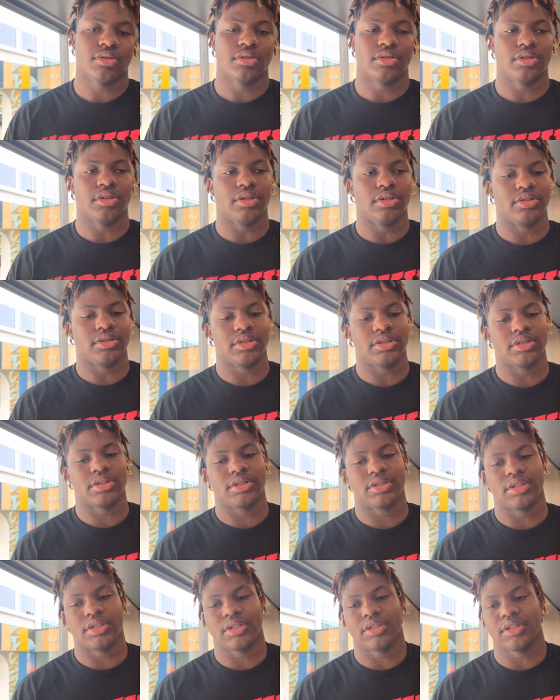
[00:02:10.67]
Yeah,
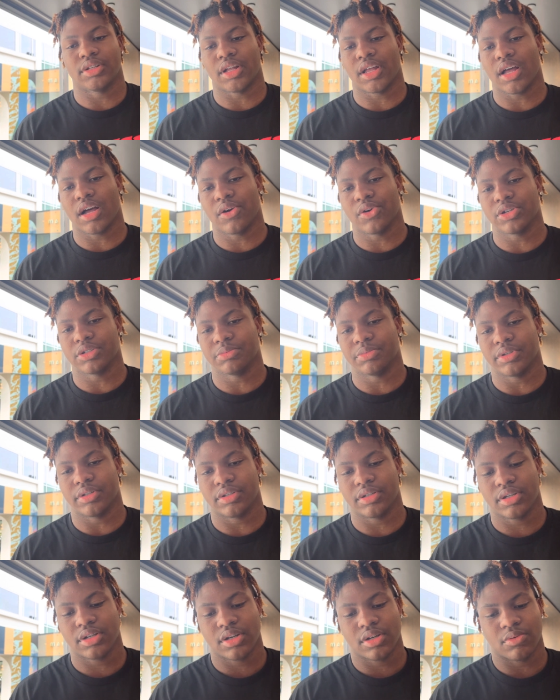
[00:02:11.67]
Tennessee. They always
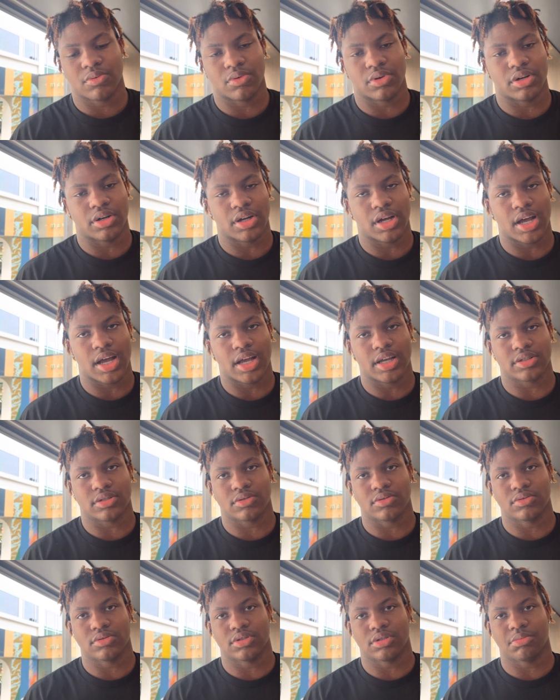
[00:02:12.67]
been one of the highest
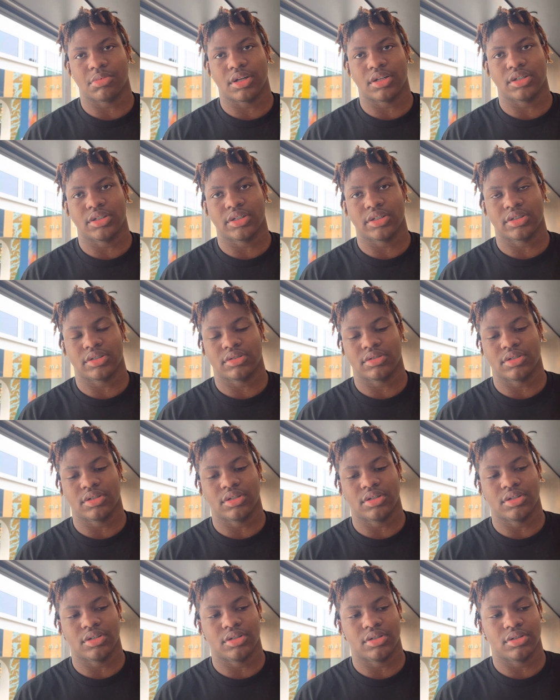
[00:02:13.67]
schools on my list.
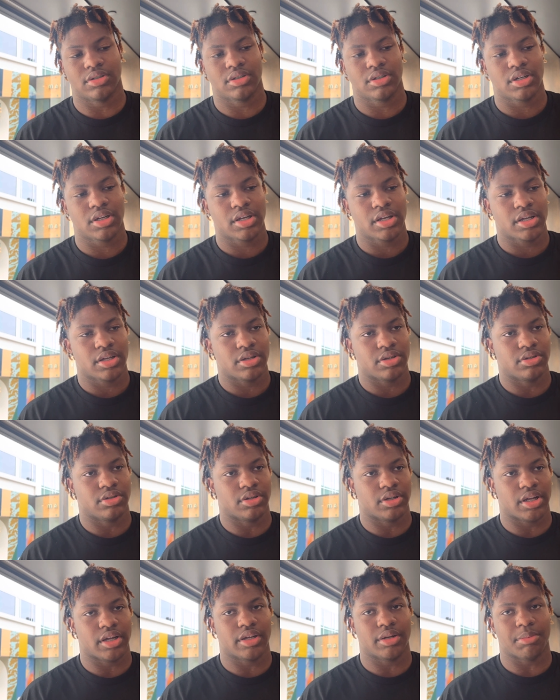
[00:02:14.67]
Uh, you
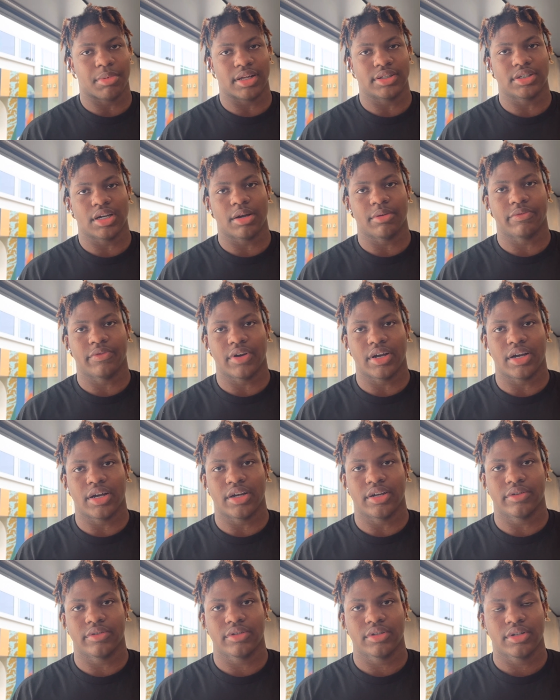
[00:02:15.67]
know they in my top
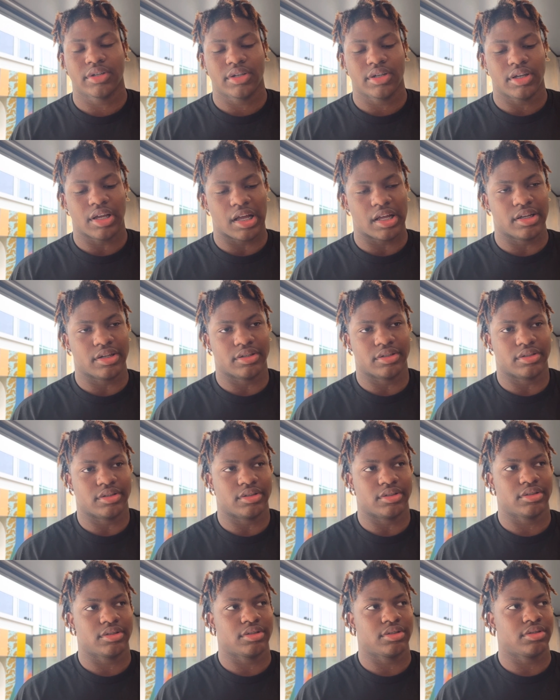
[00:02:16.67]
five. I, uh,
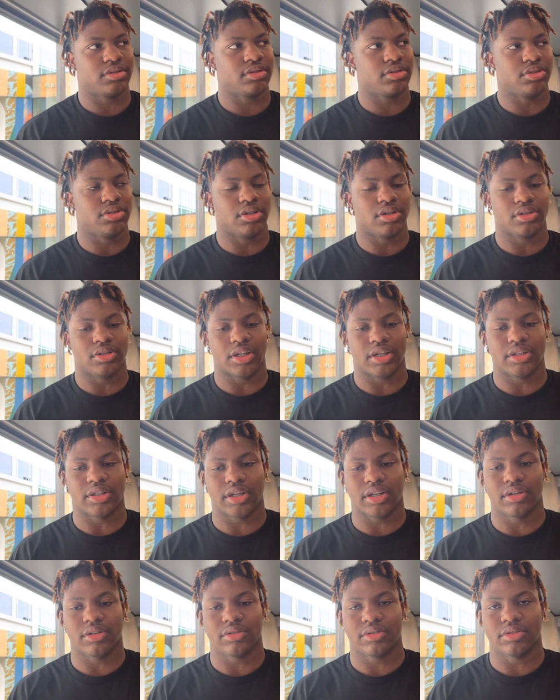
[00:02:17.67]
you know like they are
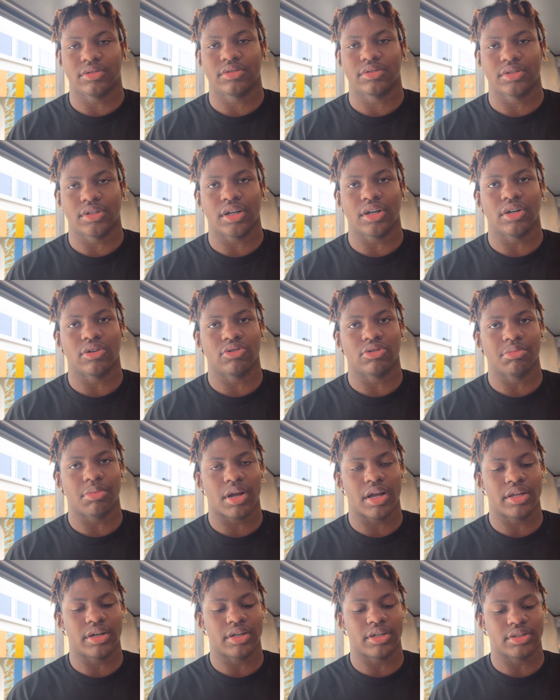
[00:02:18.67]
gonna they gonna
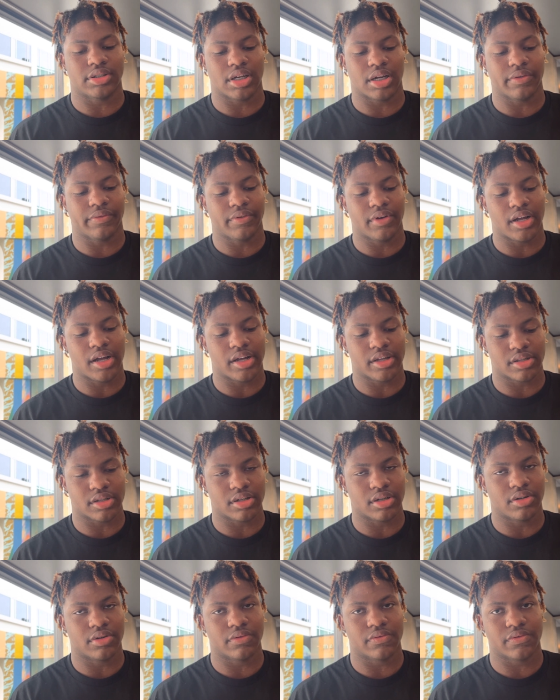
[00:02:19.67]
remain in the top five after
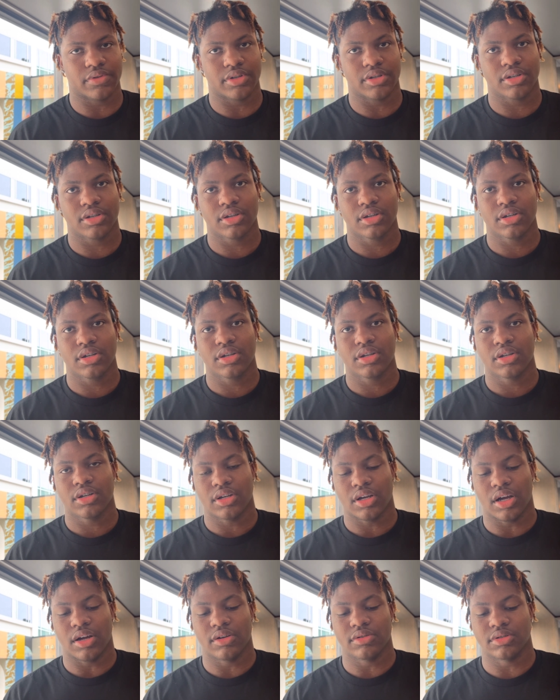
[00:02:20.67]
the OV.
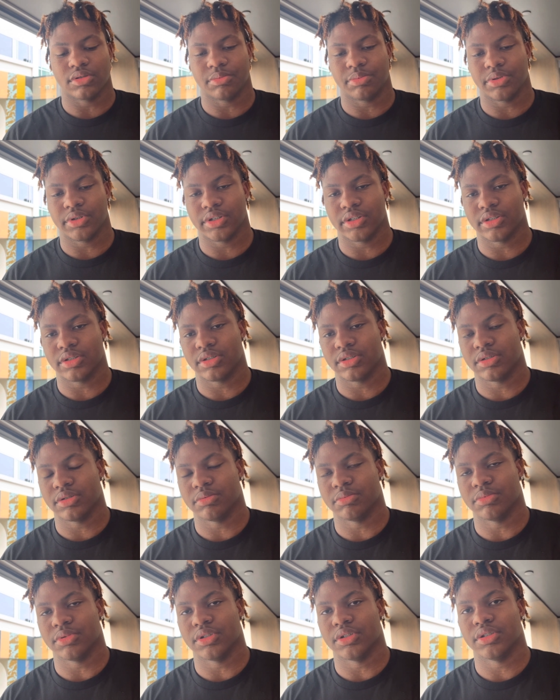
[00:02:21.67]
I was impressed,
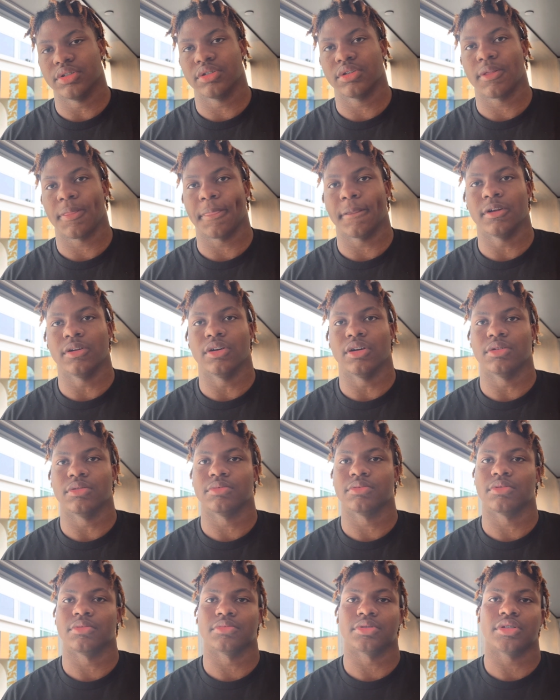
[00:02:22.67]
but you know,
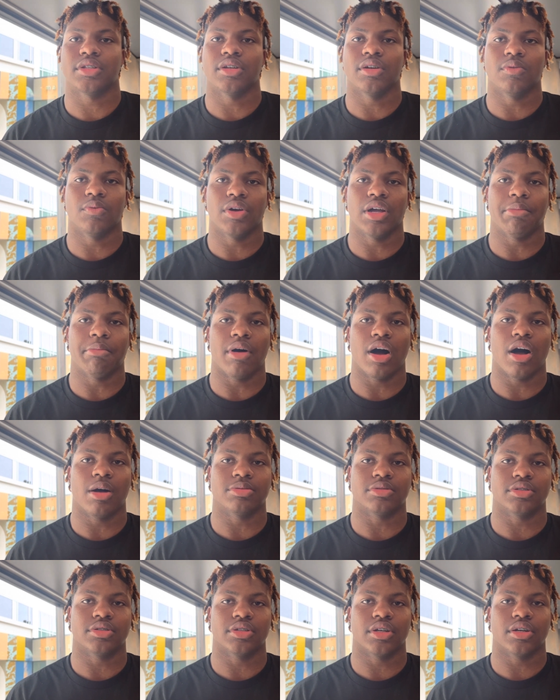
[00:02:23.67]
I'm still weighing
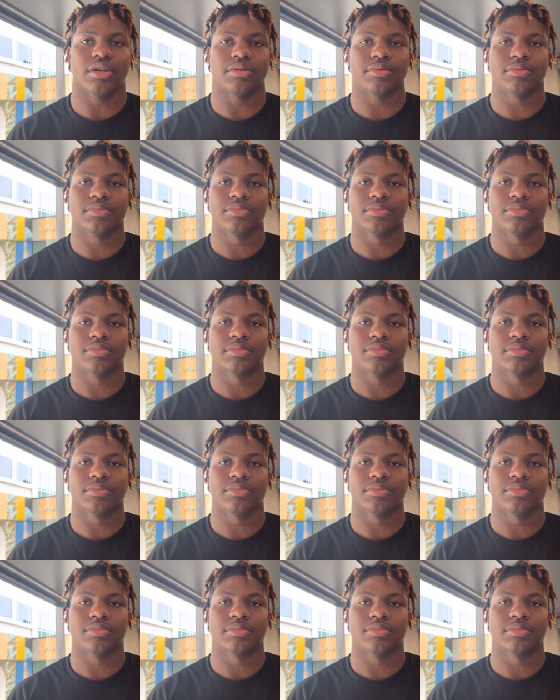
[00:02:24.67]
mobs is up.